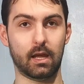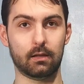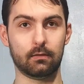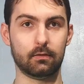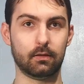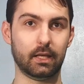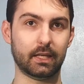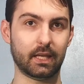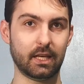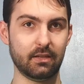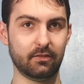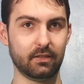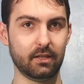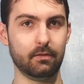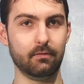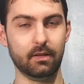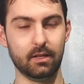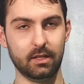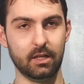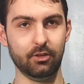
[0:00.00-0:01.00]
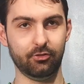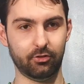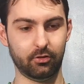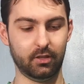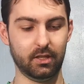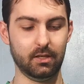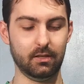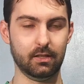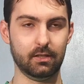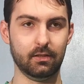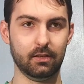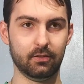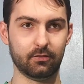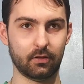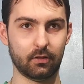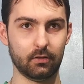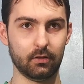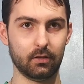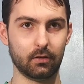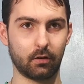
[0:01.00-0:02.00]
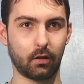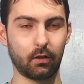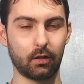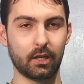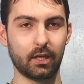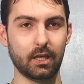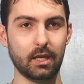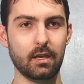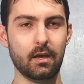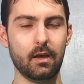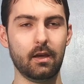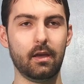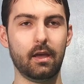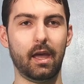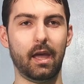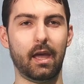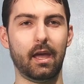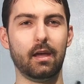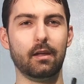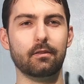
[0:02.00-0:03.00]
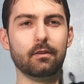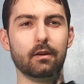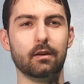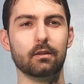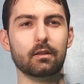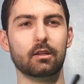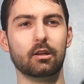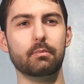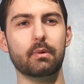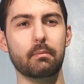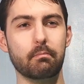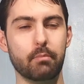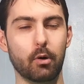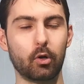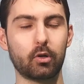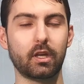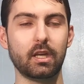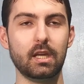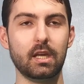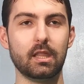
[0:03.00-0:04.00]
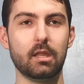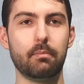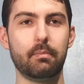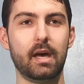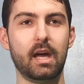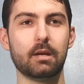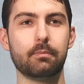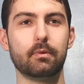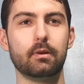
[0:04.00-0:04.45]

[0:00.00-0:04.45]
Like I said, initially it is a little clunky and a little bit bulky in the back,